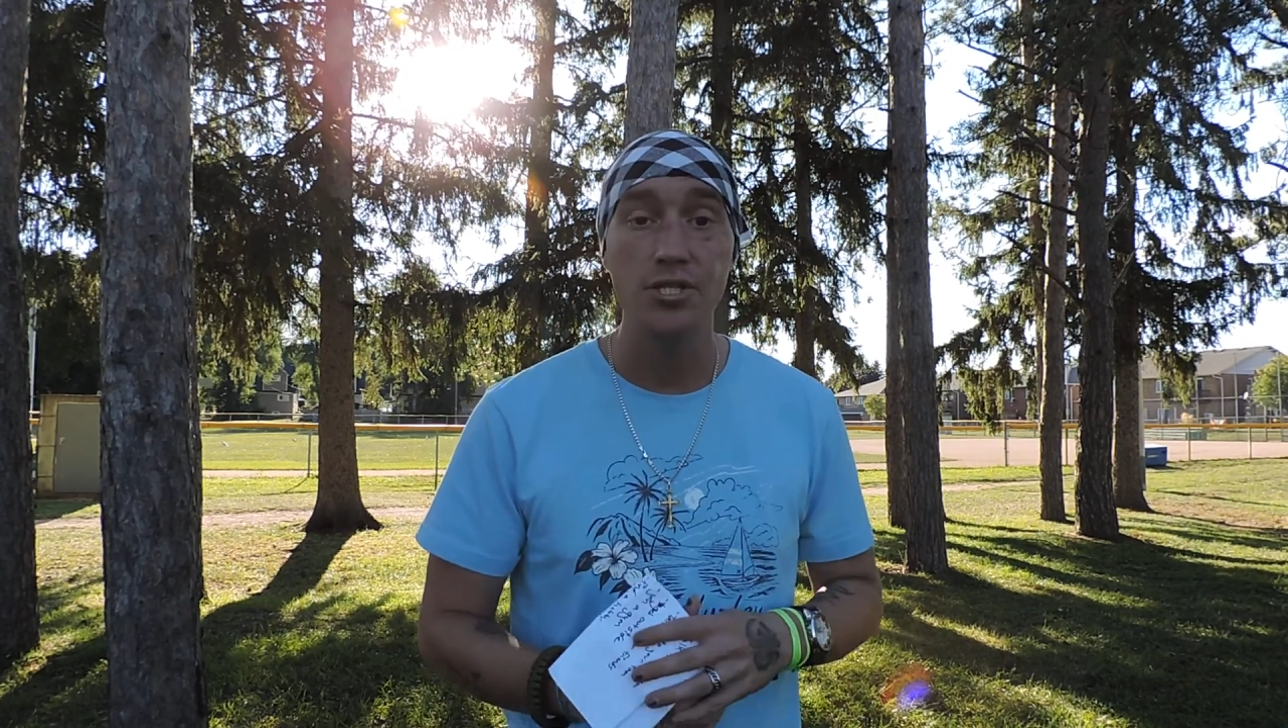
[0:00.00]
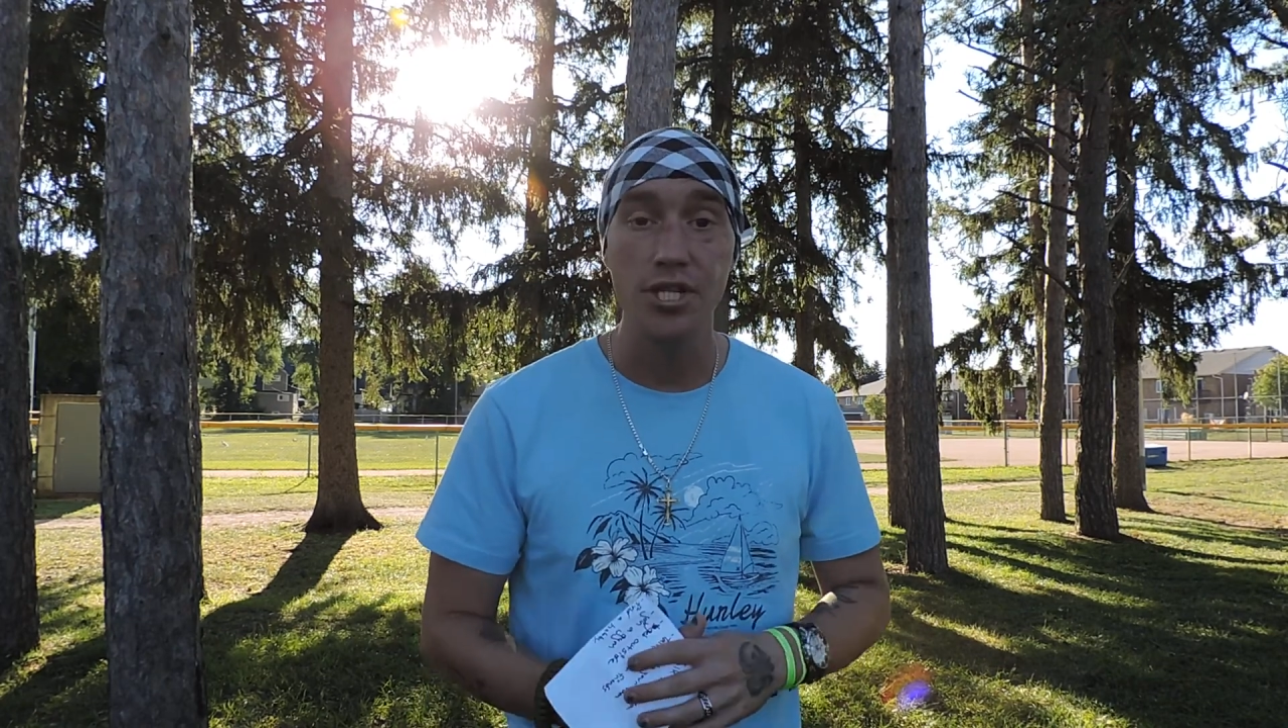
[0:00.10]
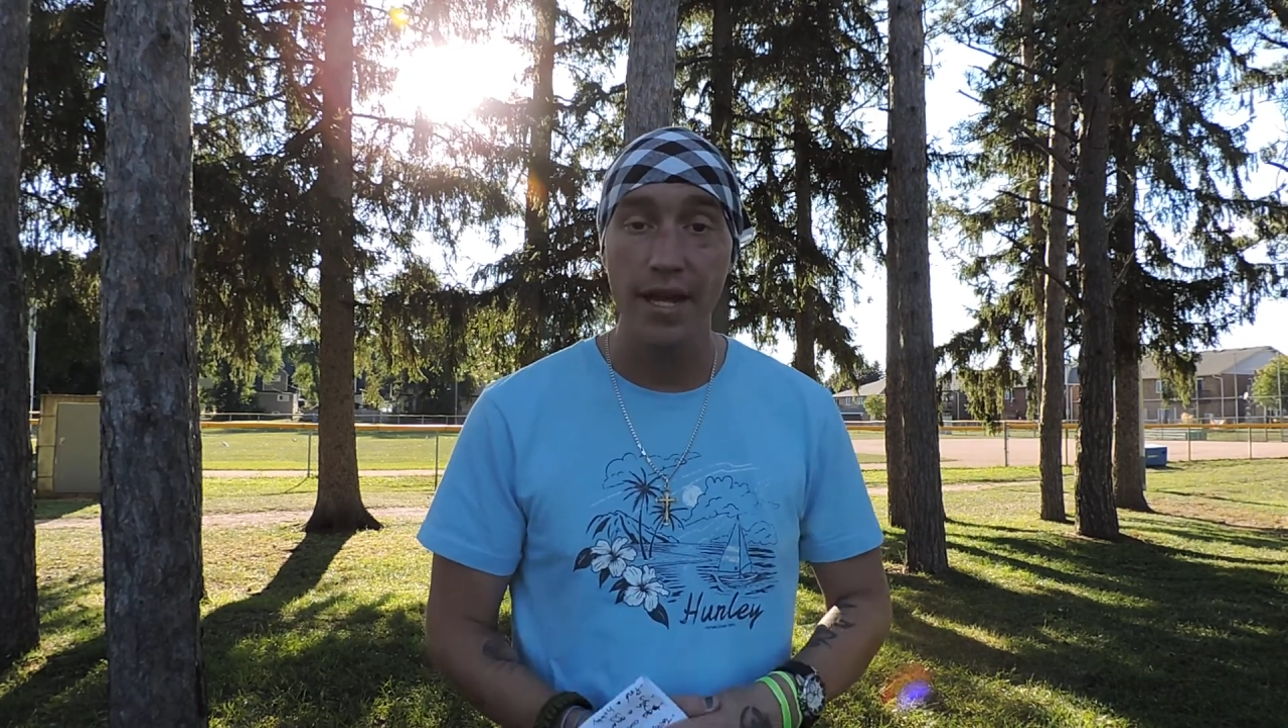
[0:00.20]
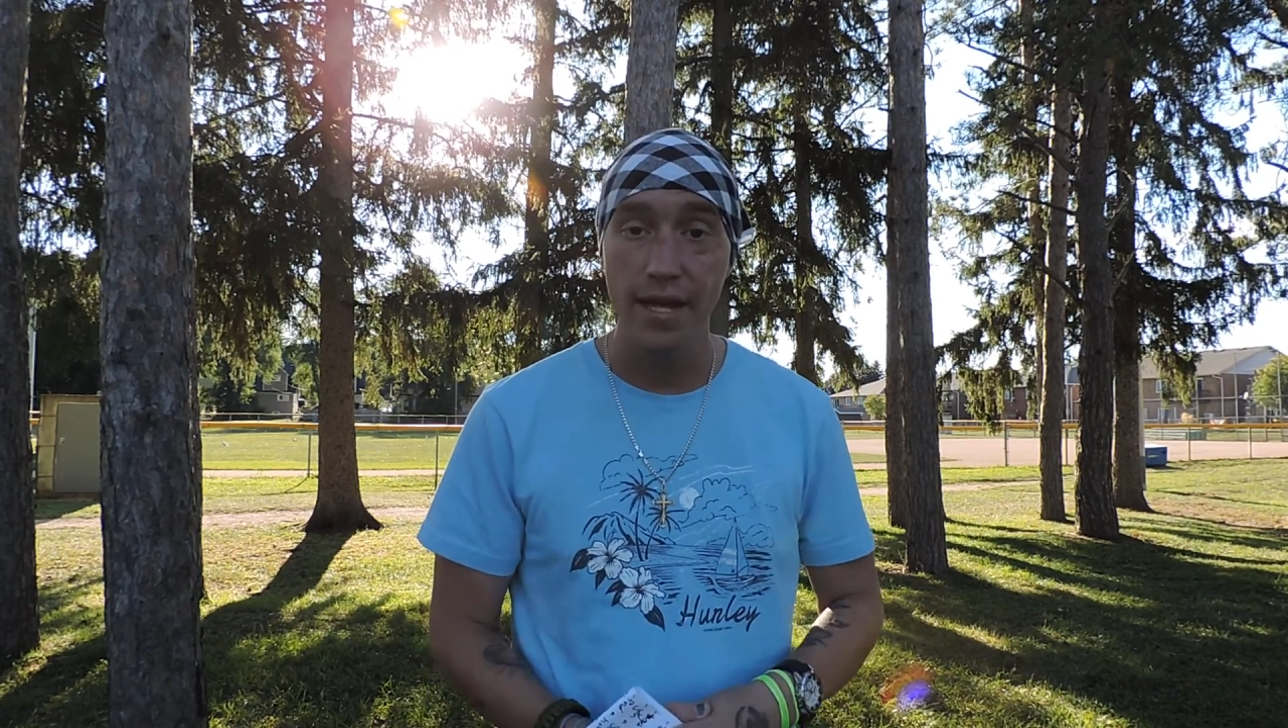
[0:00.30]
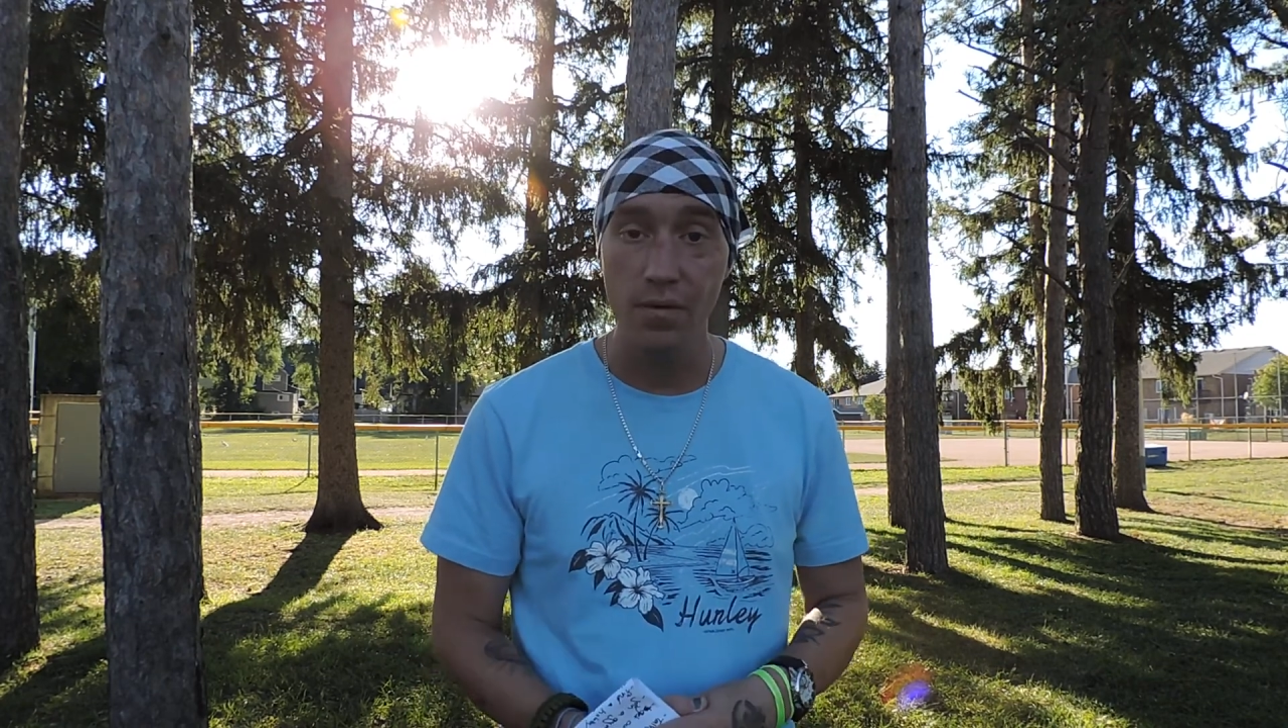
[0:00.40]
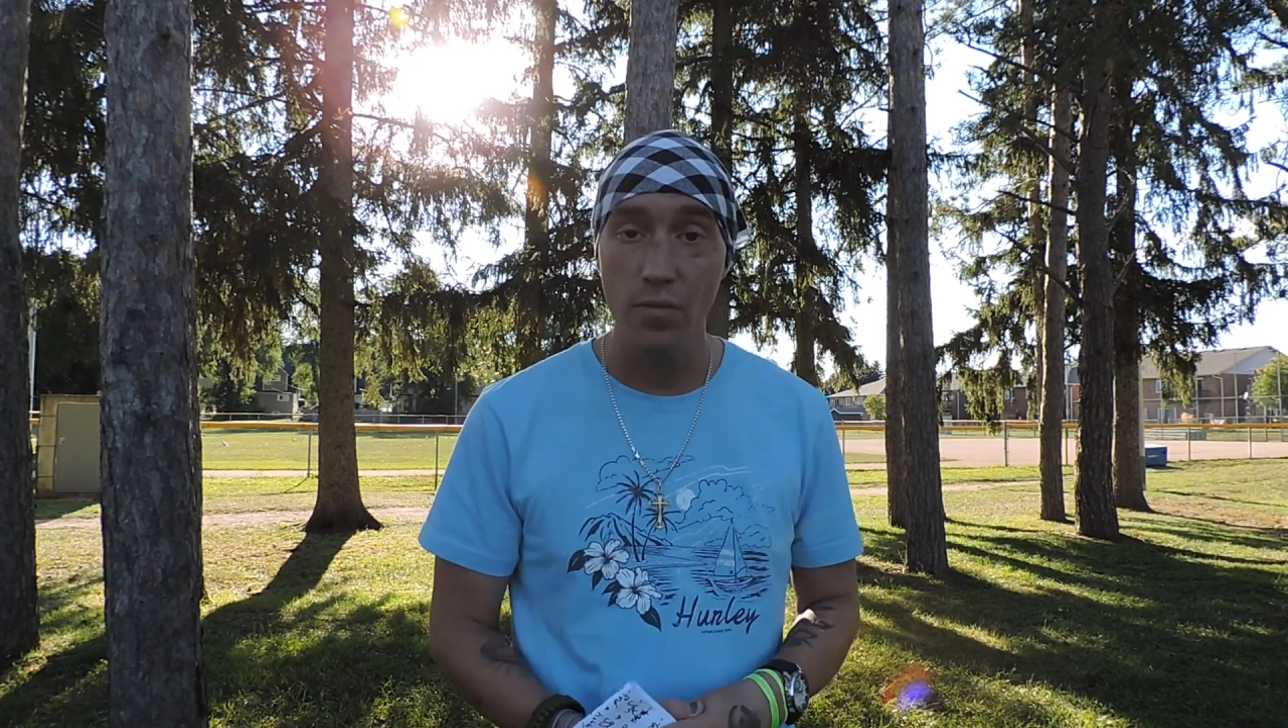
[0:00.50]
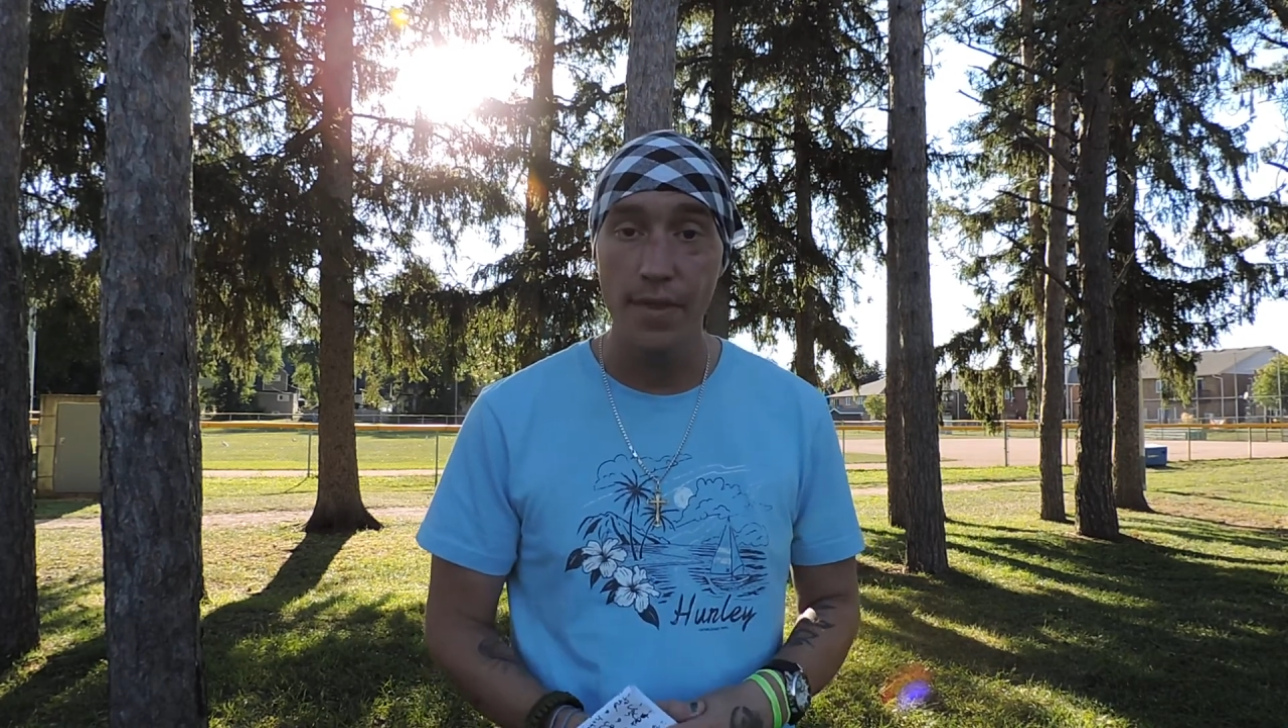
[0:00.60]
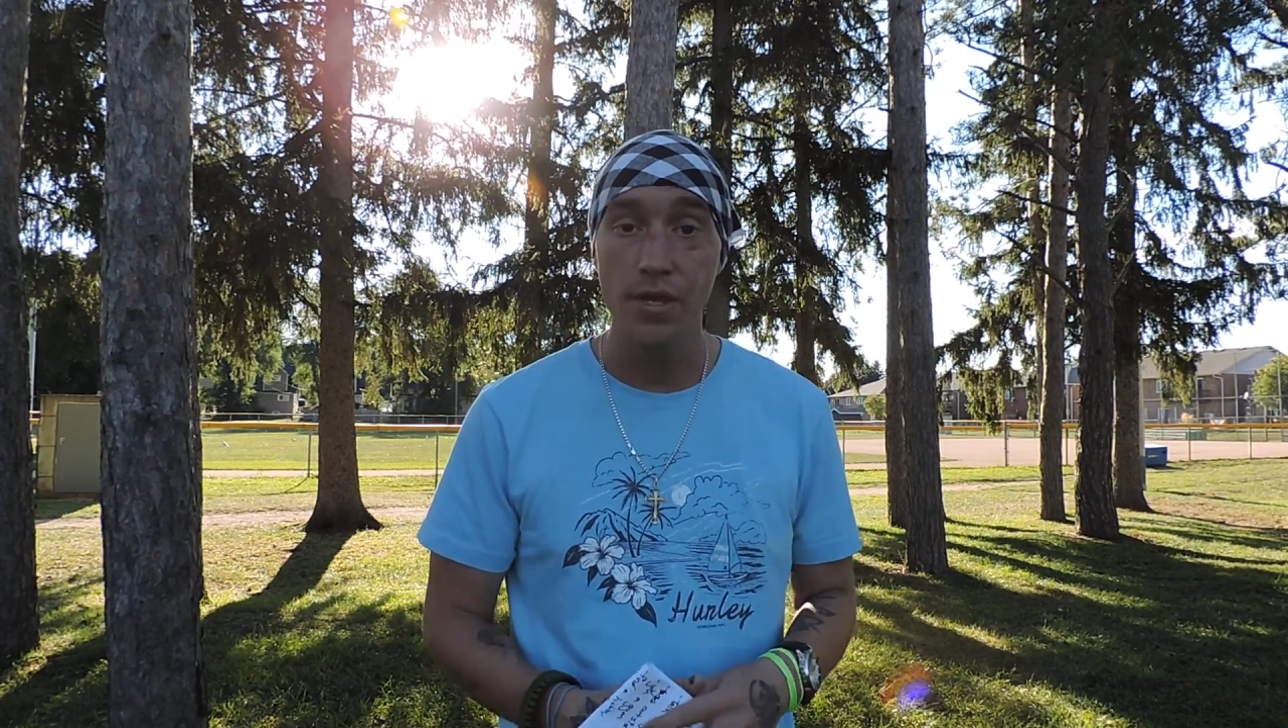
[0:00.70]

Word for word: check in with